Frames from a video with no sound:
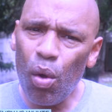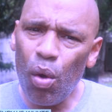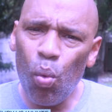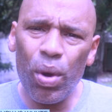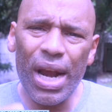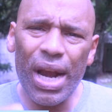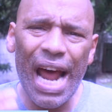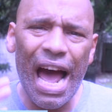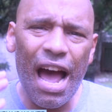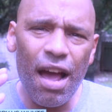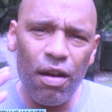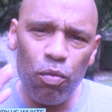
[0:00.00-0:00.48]

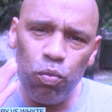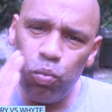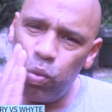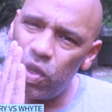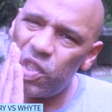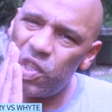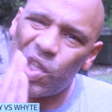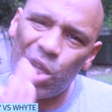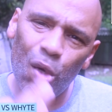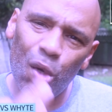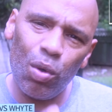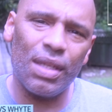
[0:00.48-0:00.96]
when I,
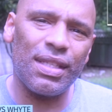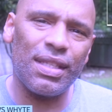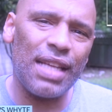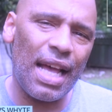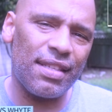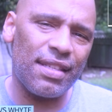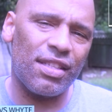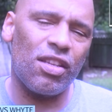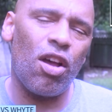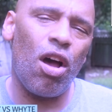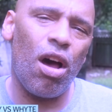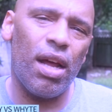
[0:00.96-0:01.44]
as soon as
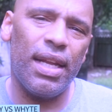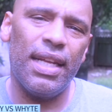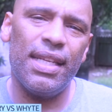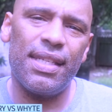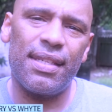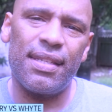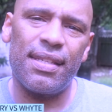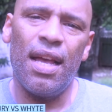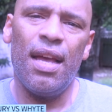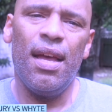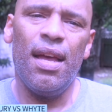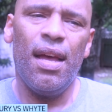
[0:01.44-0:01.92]
I saw
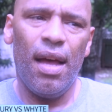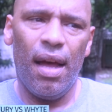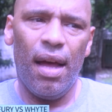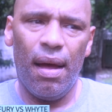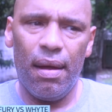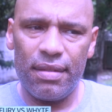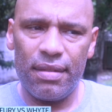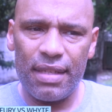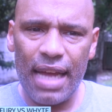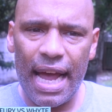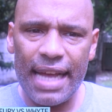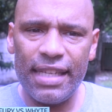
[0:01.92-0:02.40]
this
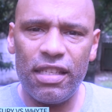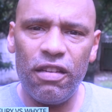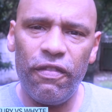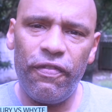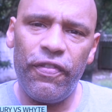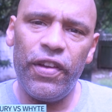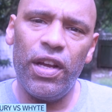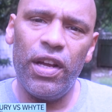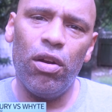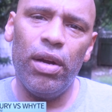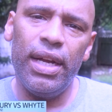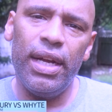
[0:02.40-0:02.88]
Tyson
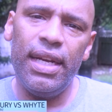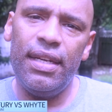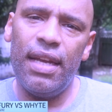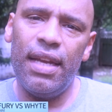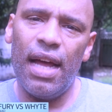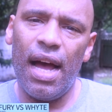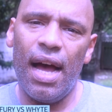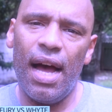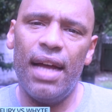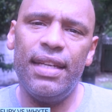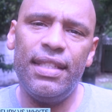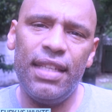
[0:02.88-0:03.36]
Fury,
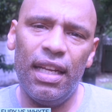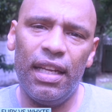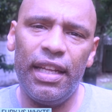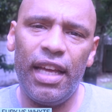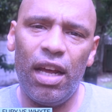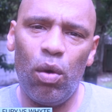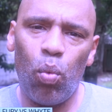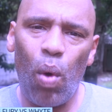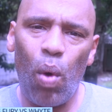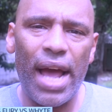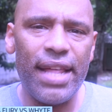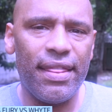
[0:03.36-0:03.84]

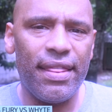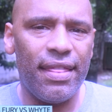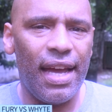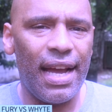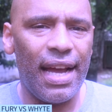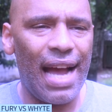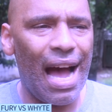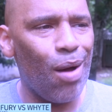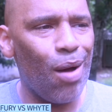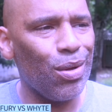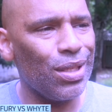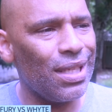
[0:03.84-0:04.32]
Dillian Whyte
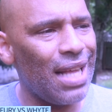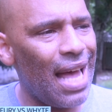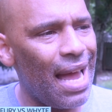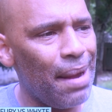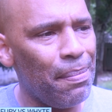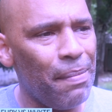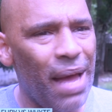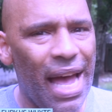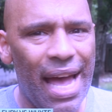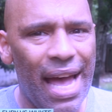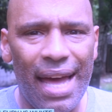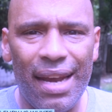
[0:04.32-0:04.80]
thing, I was
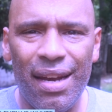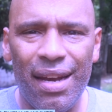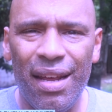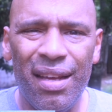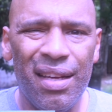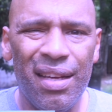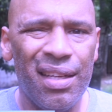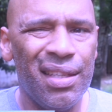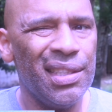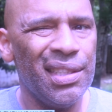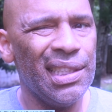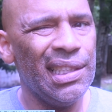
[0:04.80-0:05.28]
like, man,
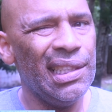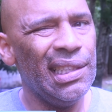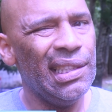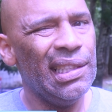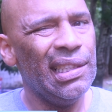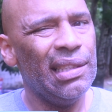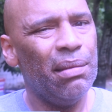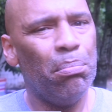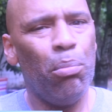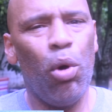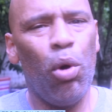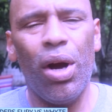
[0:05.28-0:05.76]

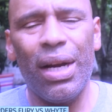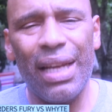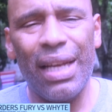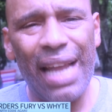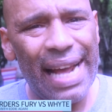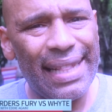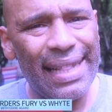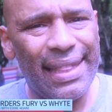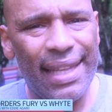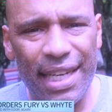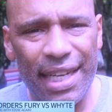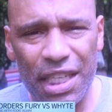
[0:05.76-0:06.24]
more than
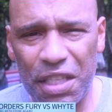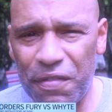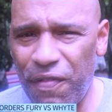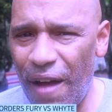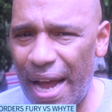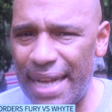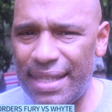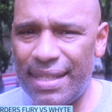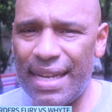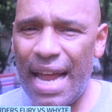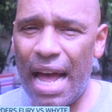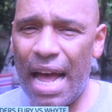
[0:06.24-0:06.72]
likely this
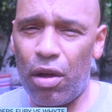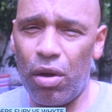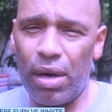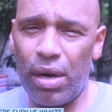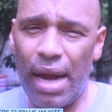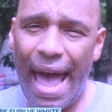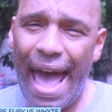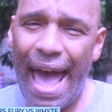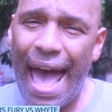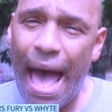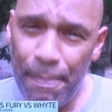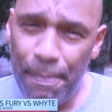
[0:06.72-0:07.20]
fight's not
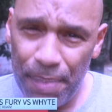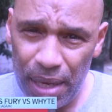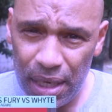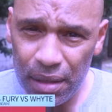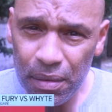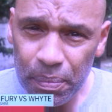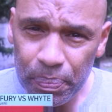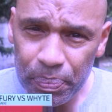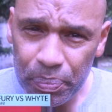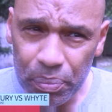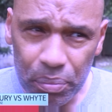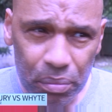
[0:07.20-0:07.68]
going to happen.